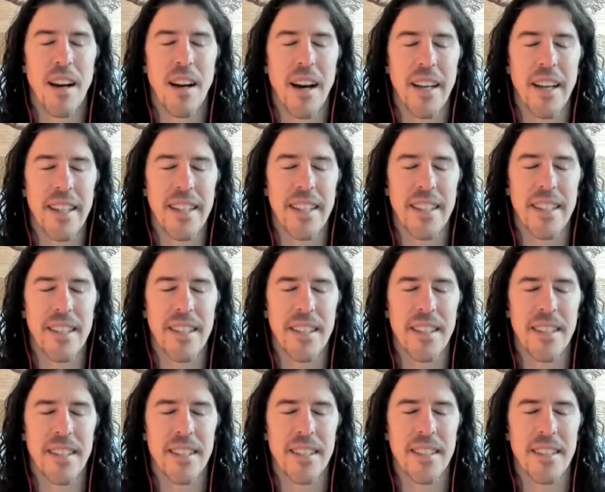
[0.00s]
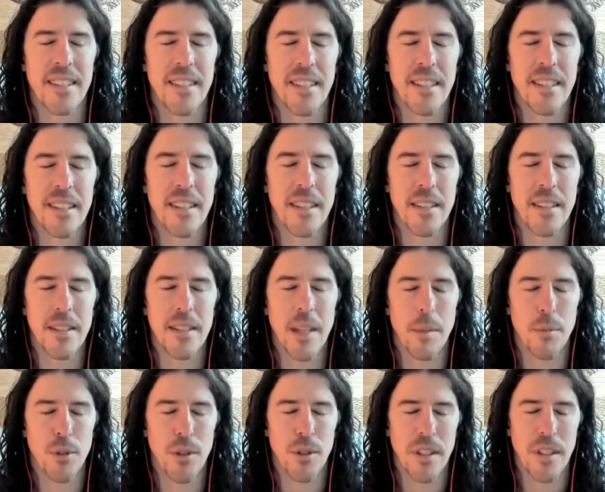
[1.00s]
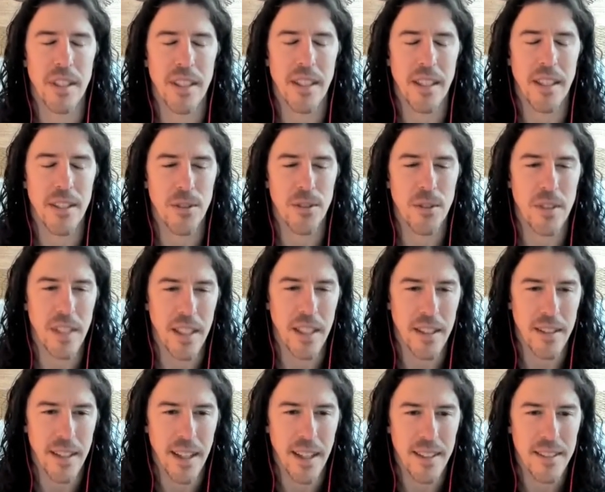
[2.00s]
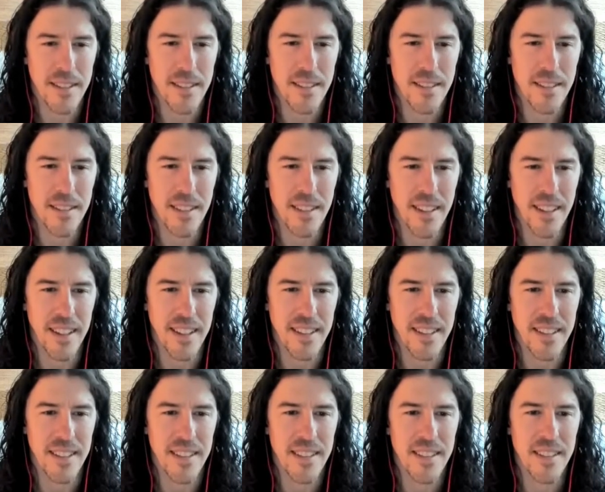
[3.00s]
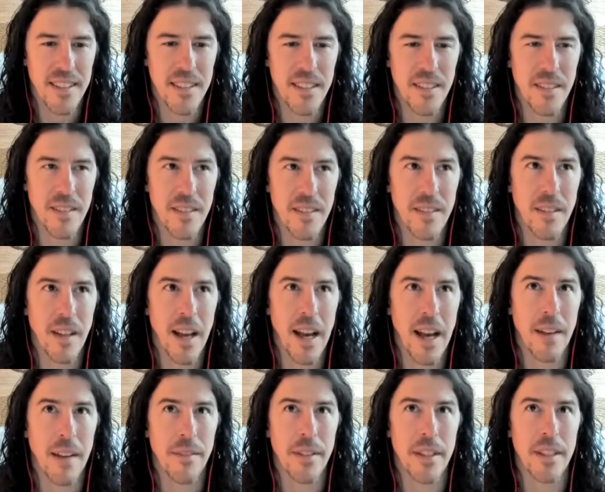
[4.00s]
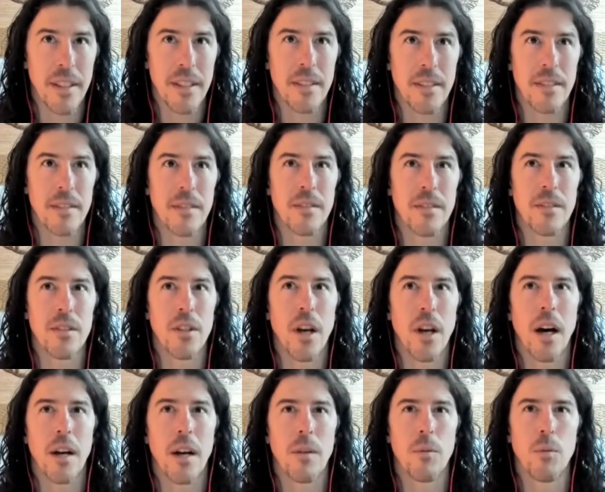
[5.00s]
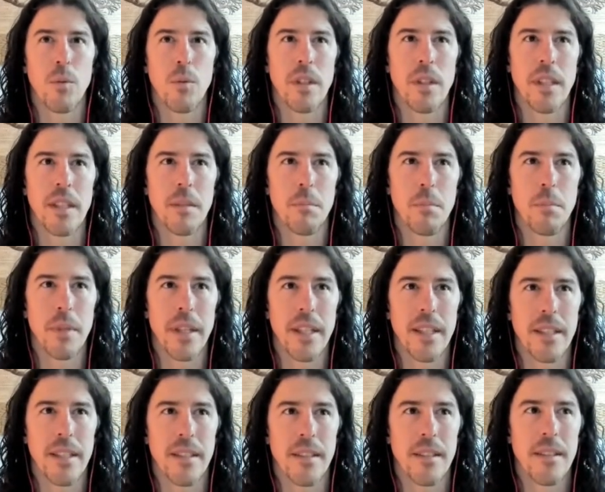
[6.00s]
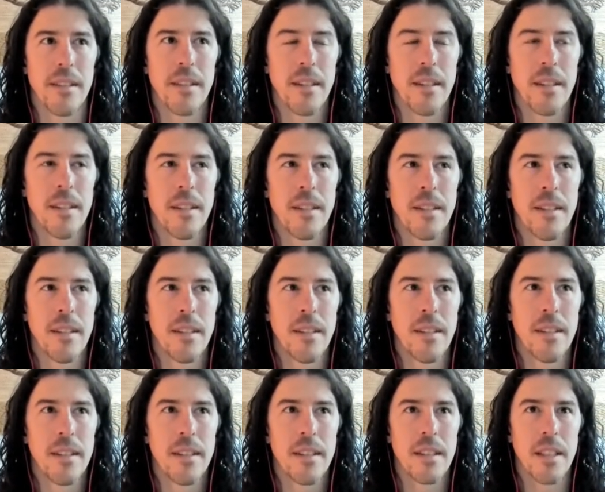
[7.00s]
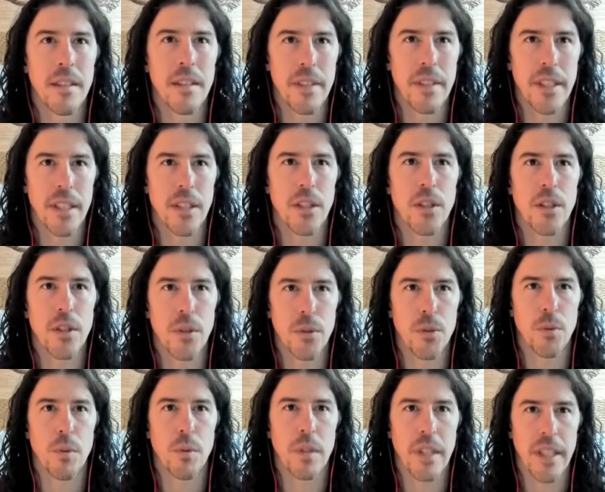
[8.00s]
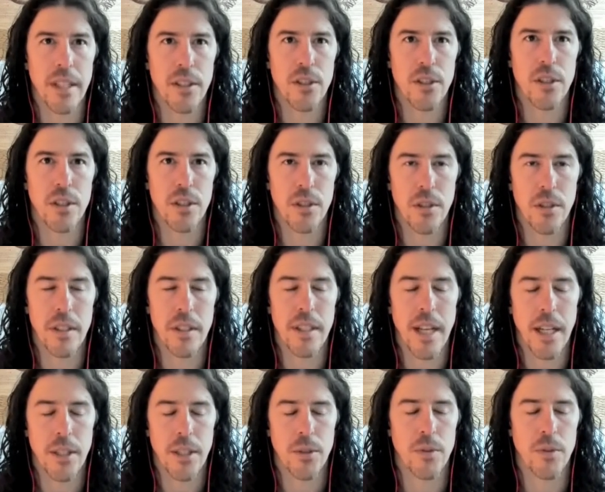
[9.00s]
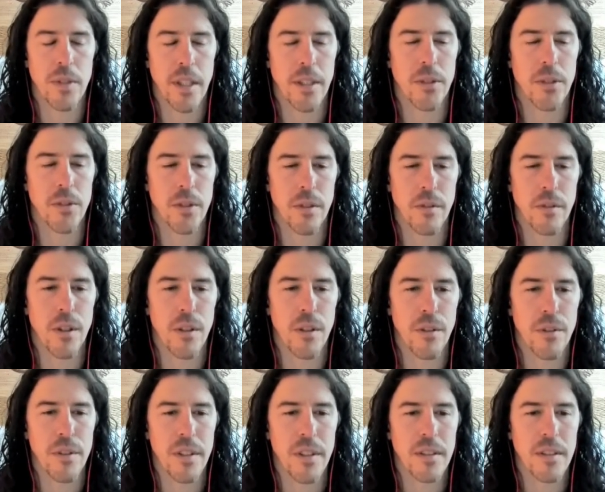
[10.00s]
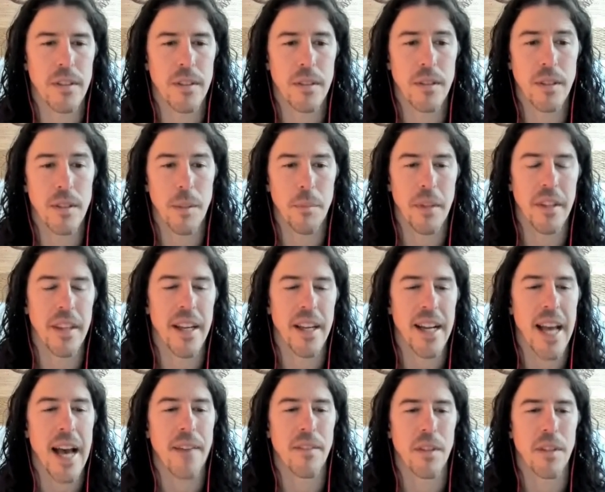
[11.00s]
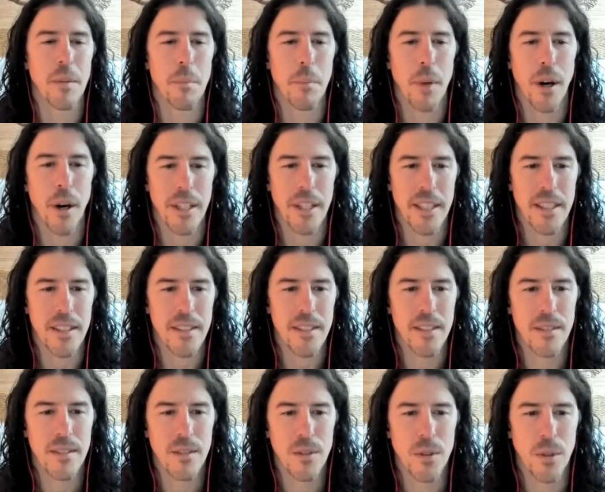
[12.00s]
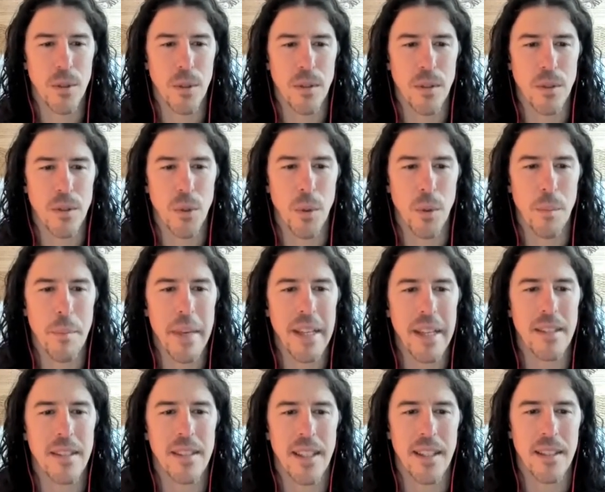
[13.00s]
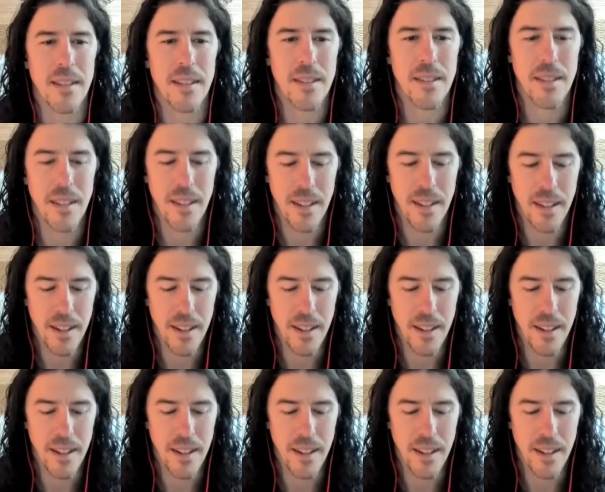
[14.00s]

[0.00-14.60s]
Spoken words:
I can conceptually understand that. And having not really been living in close relation to the natural cycles of Earth, it's something that I haven't embodied. So it makes sense.